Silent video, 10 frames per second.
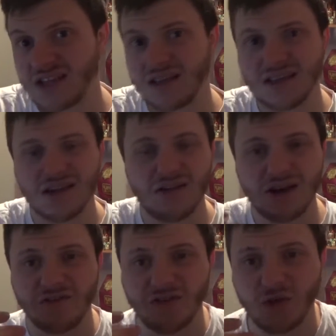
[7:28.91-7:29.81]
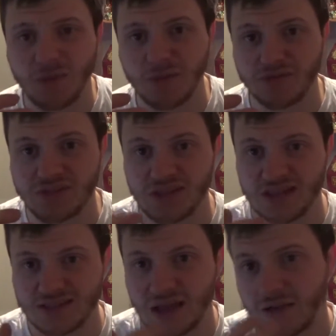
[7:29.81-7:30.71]
And only a few people have seen
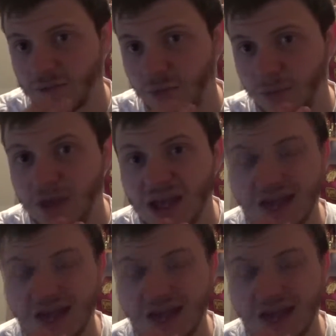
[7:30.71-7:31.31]
that to have a problem.